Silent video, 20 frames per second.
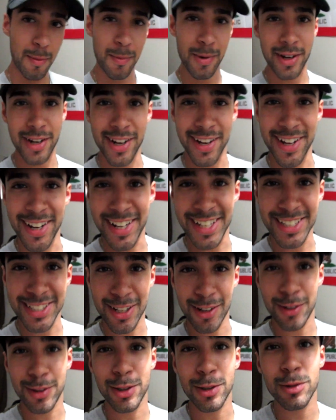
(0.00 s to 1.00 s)
But uh, let's
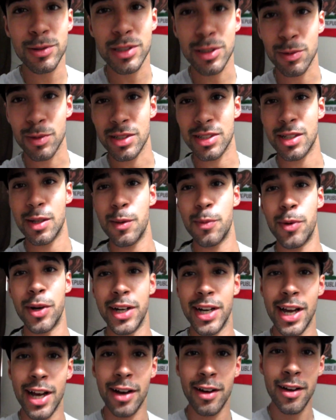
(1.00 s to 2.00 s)
go through, see what's up right
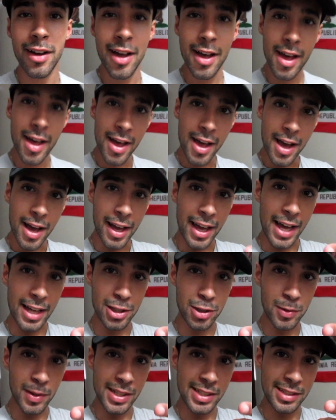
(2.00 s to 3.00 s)
now.
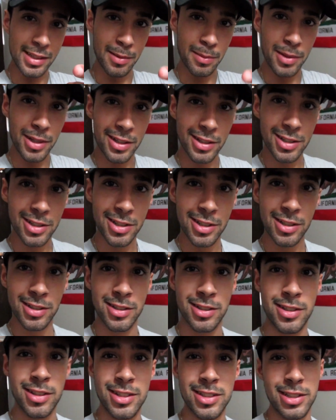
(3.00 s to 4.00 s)
Catch you guys at the beach.
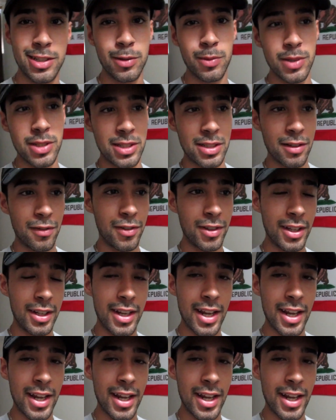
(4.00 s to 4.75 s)
See what's good for the